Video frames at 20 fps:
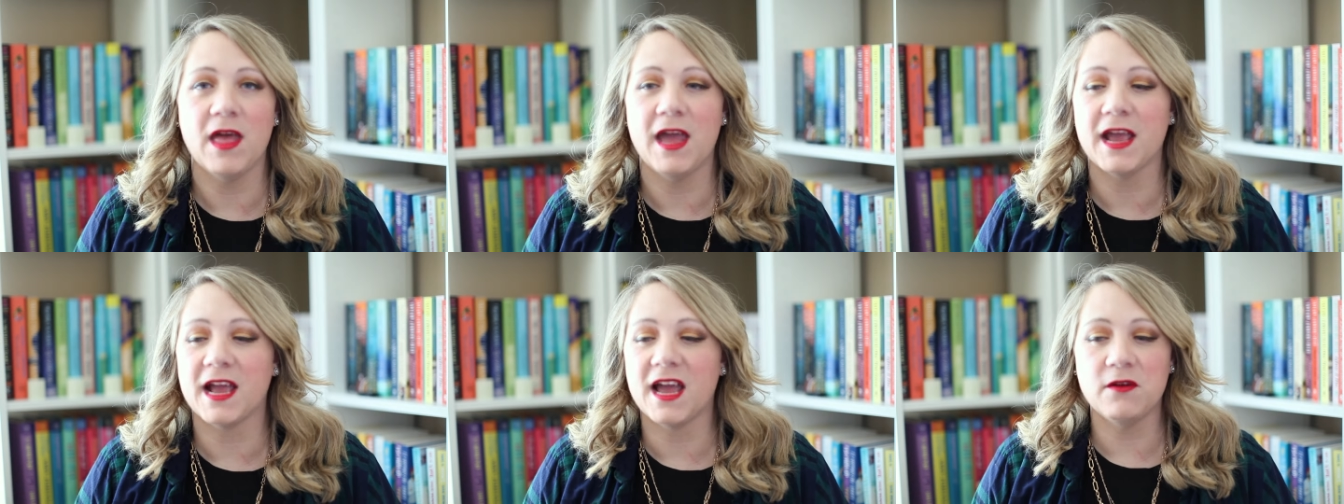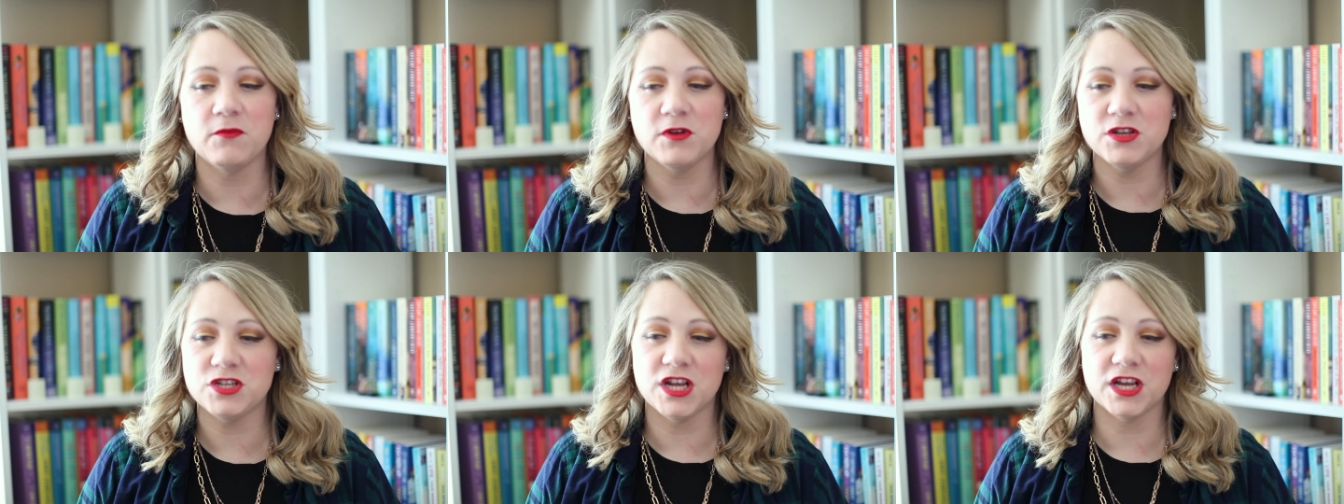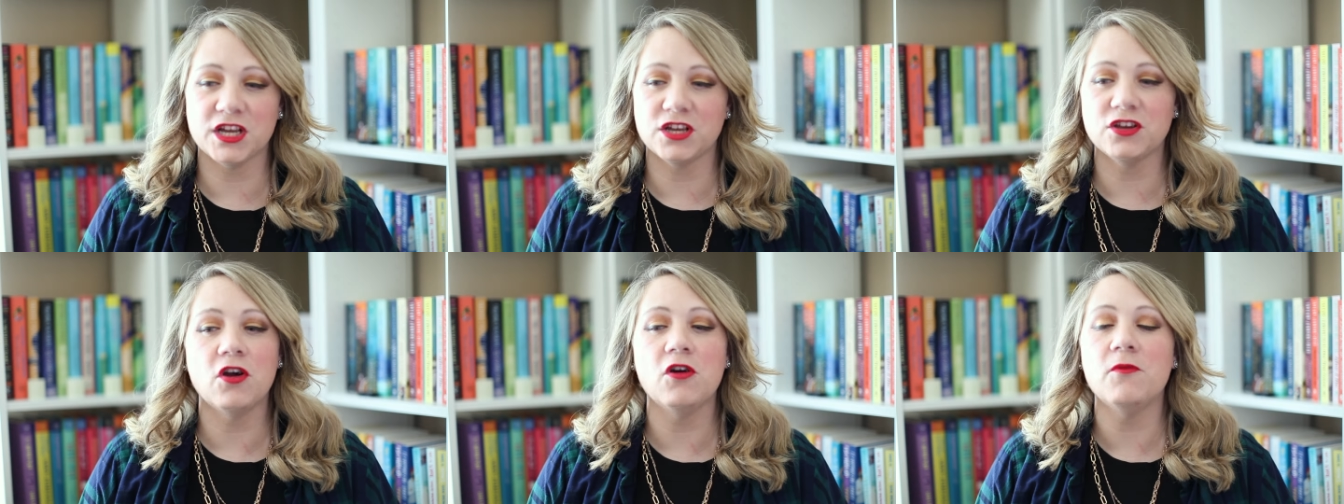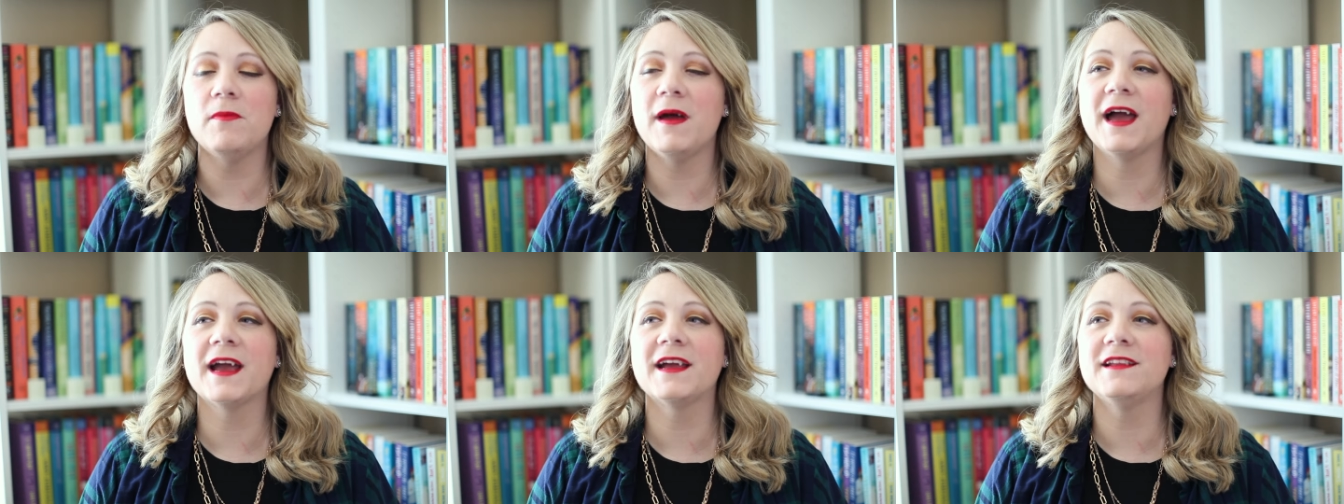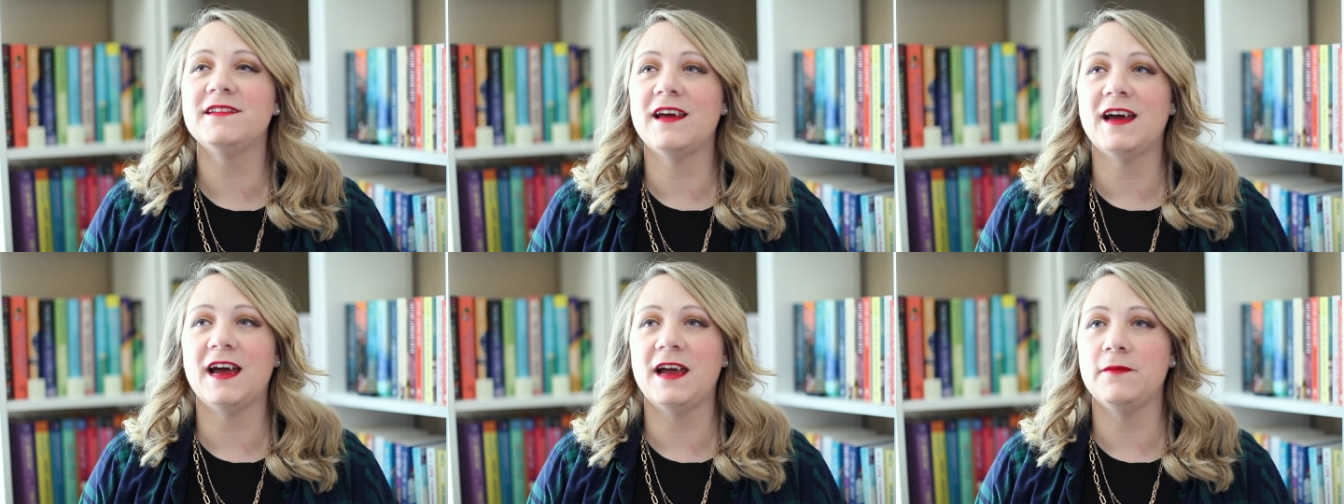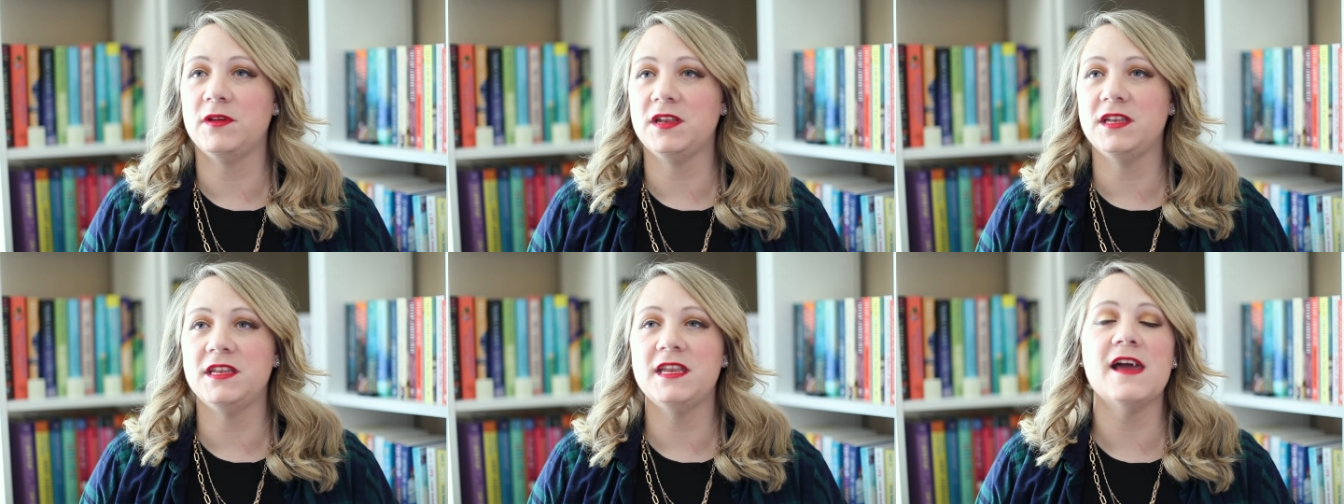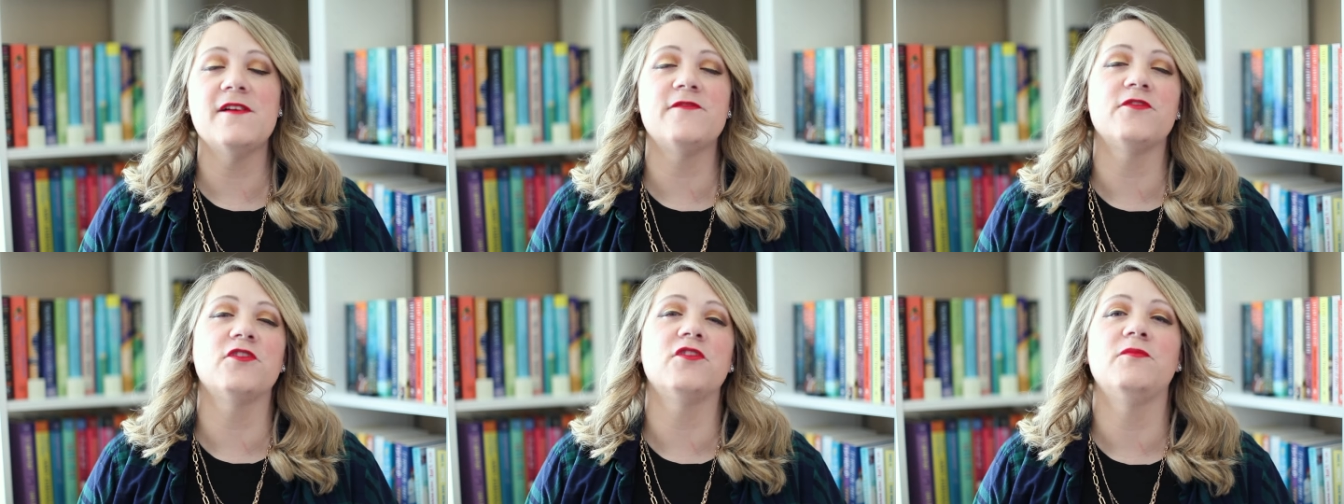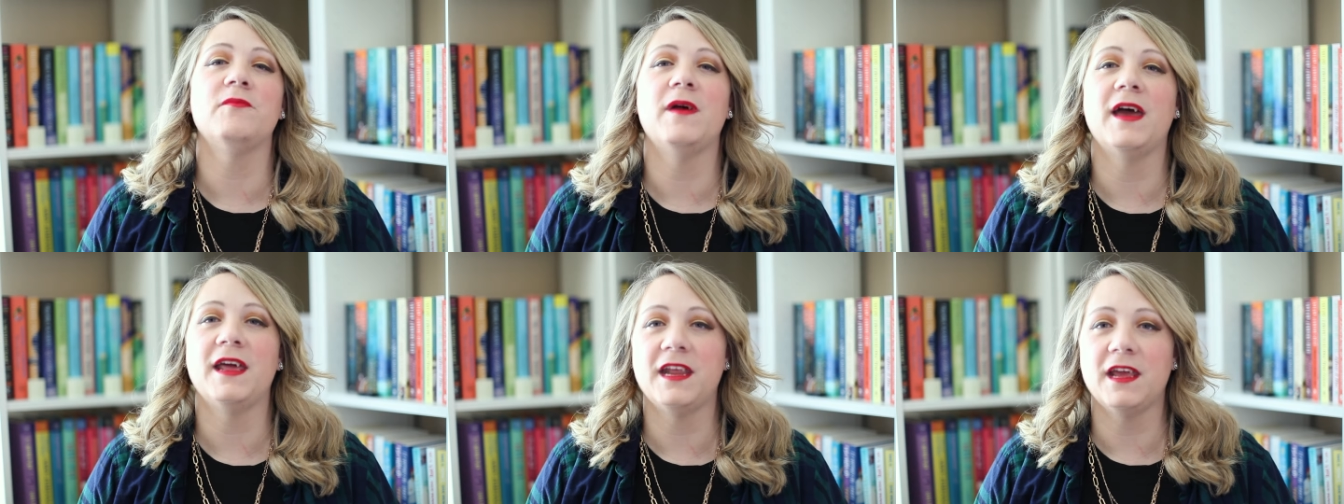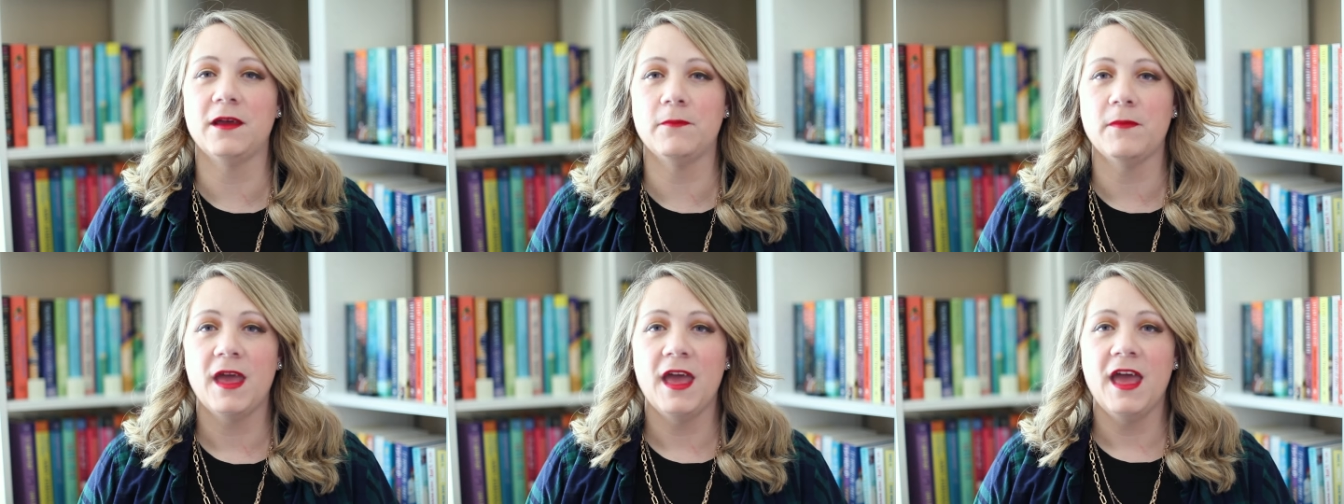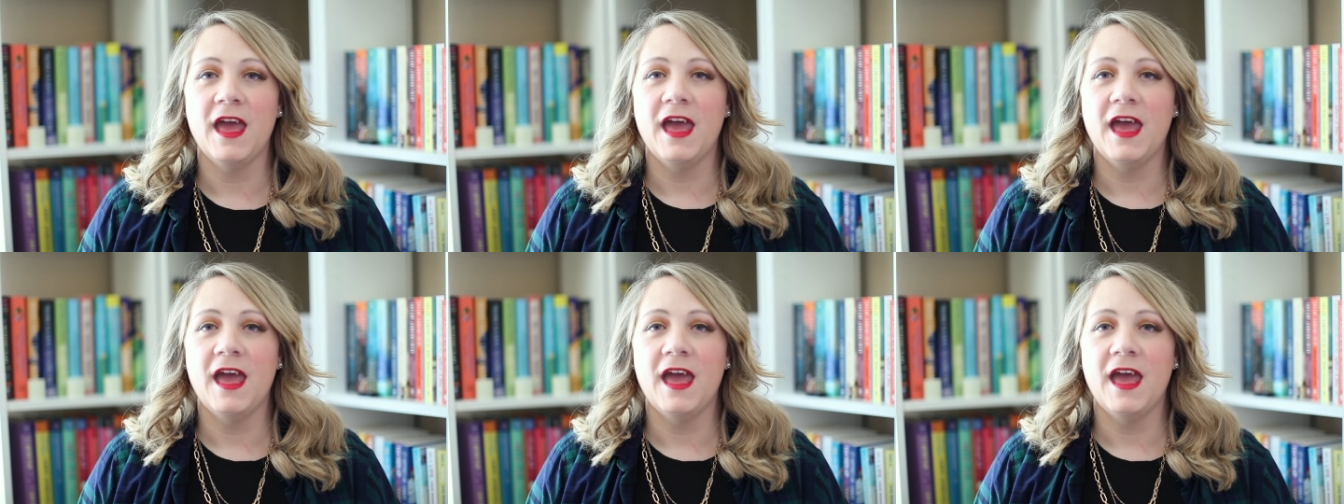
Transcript: Like, I wish I can go back in time and never have met him.